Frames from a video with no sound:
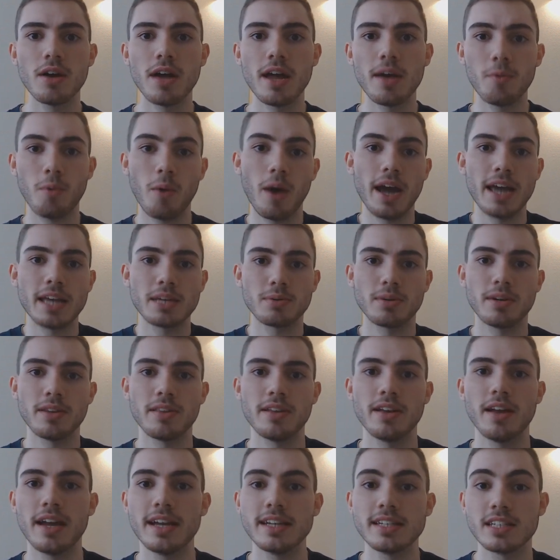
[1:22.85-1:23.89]
why it's one of
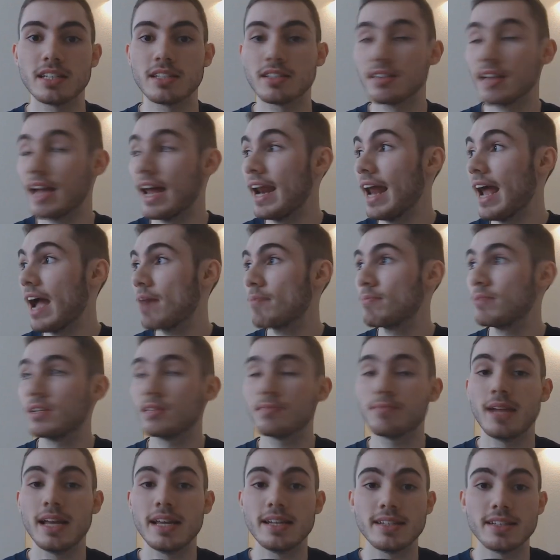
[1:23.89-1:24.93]
the nicest and
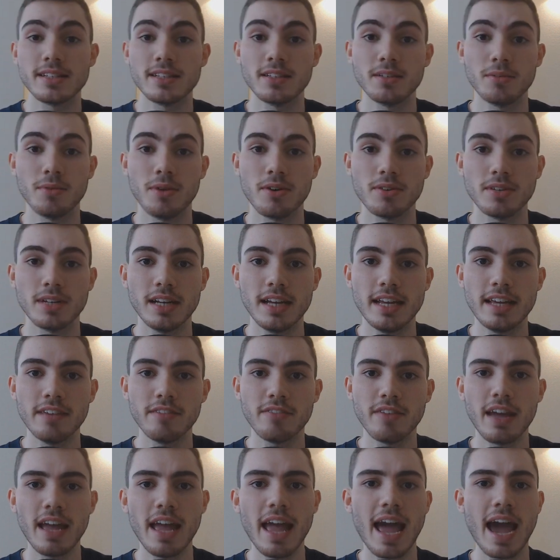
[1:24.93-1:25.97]
happiest places in the world to
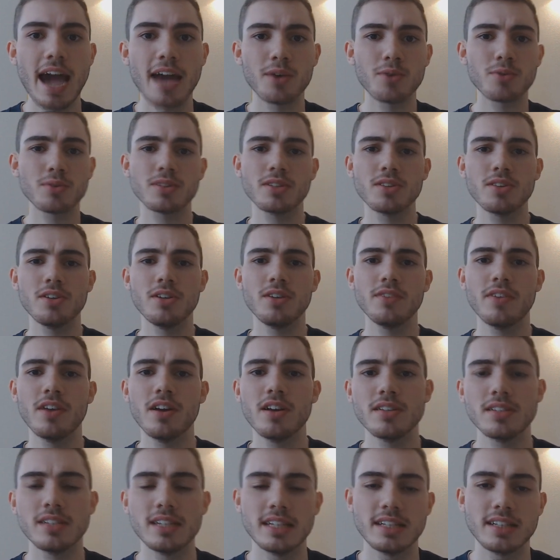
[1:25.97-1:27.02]
live, and also the
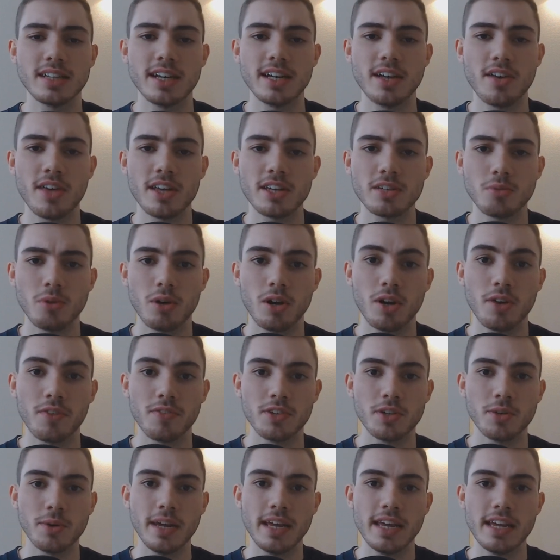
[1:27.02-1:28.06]
university, because I know that's what a lot of
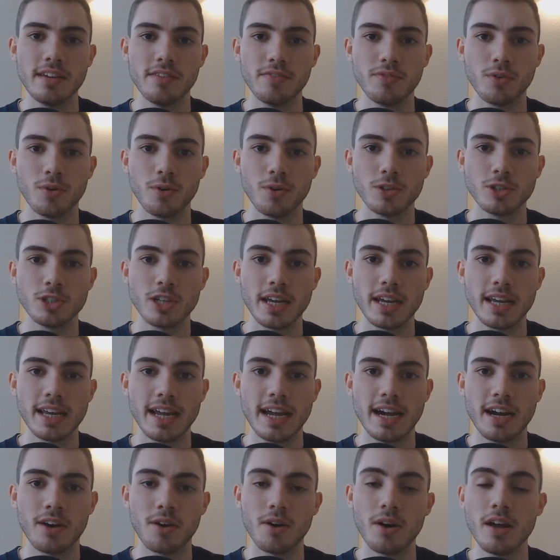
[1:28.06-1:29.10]
you are here for, checking
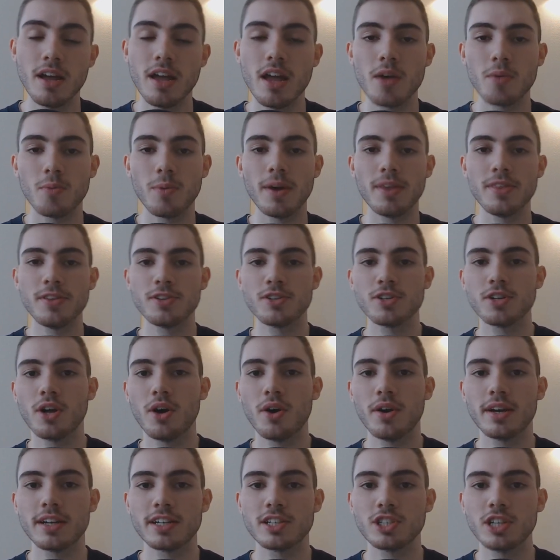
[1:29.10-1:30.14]
out whether you should go
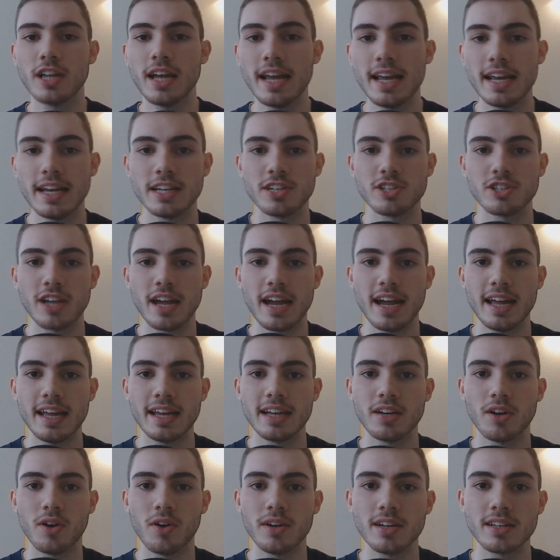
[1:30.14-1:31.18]
on exchange,
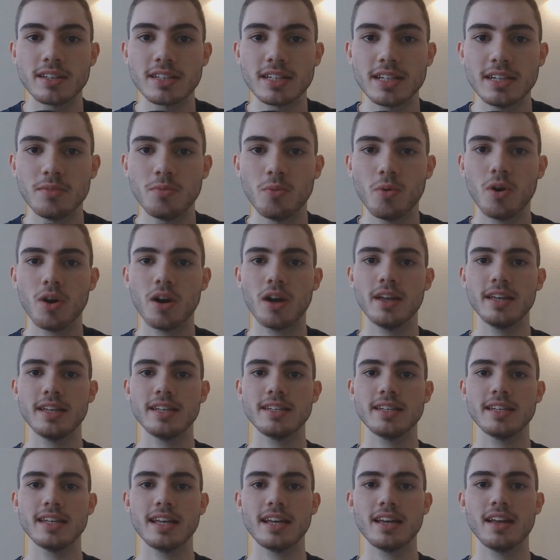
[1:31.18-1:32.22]
and honestly, what
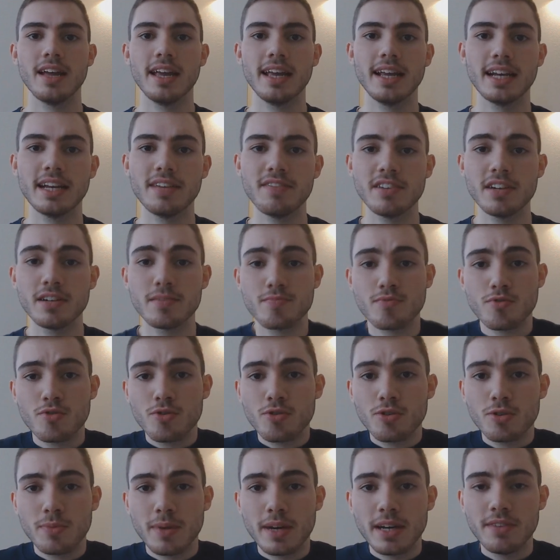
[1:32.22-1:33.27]
is it like living
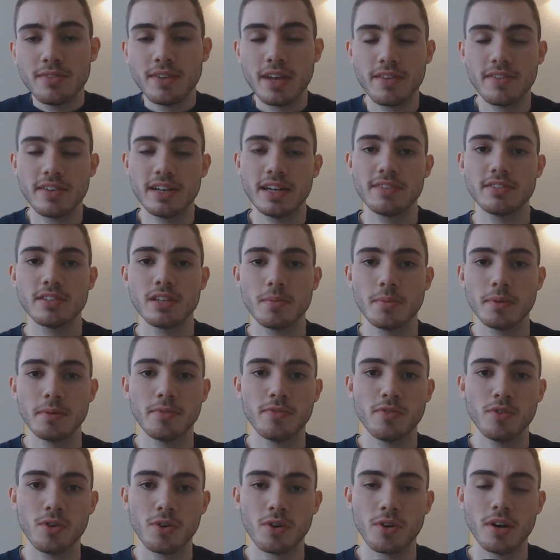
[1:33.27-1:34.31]
abroad when you've never lived somewhere
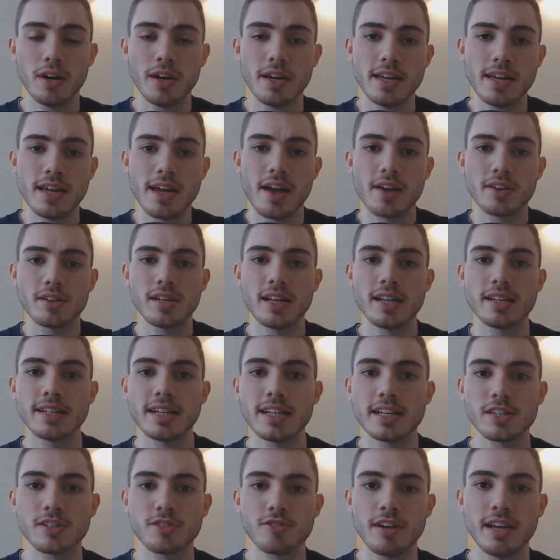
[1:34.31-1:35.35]
before? So let's
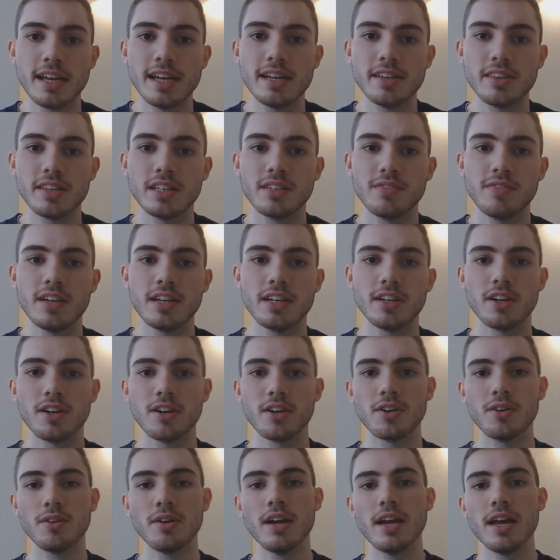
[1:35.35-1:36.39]
get straight into this
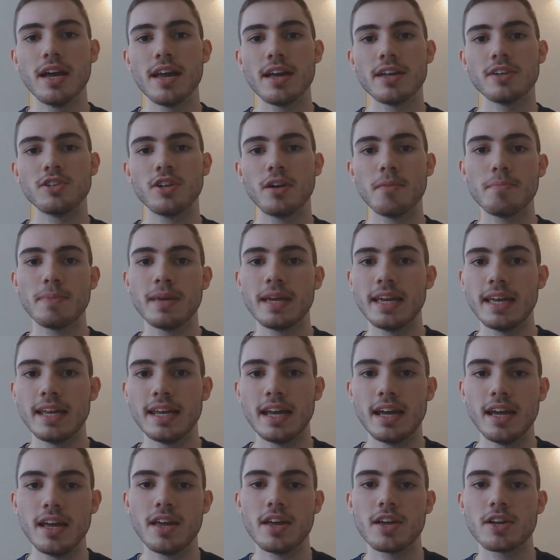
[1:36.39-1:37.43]
video, jump
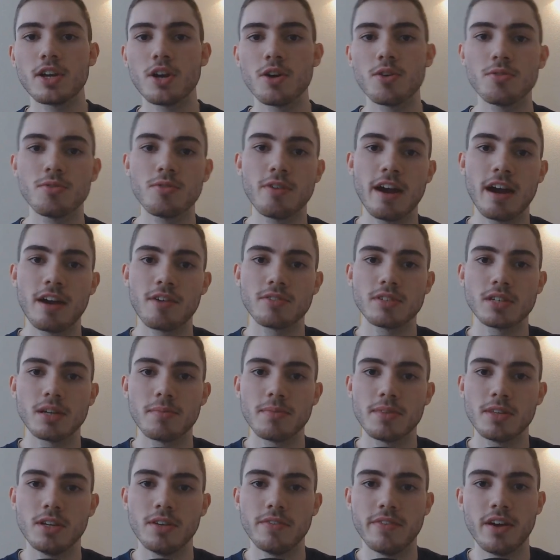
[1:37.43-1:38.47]
in, go around some
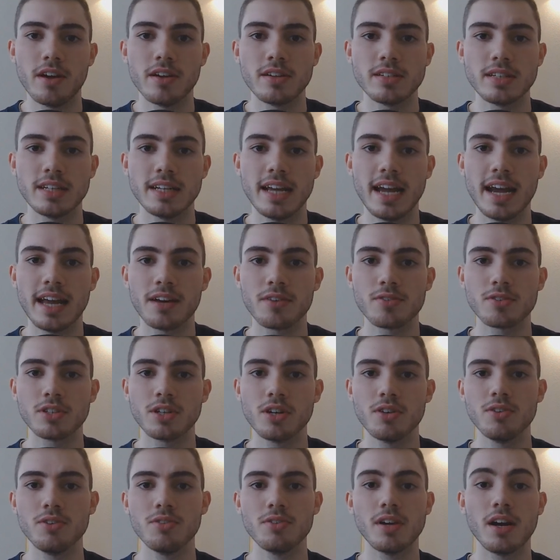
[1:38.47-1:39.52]
of the university, and I'll
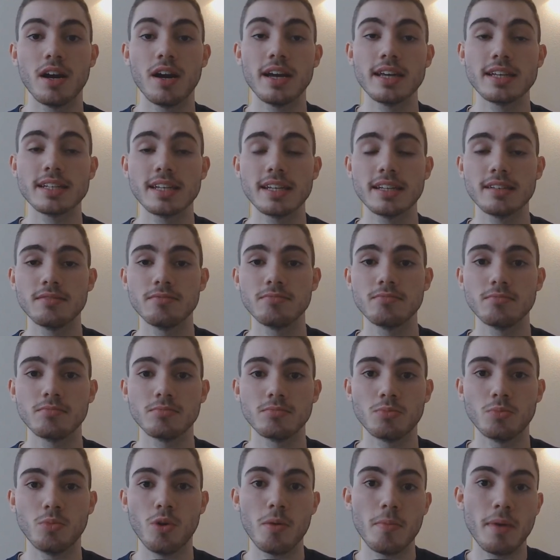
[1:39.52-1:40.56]
show you guys
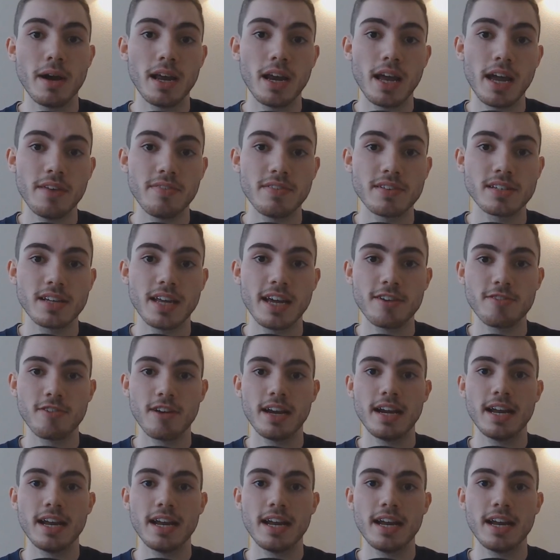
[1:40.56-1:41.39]
what my life is like right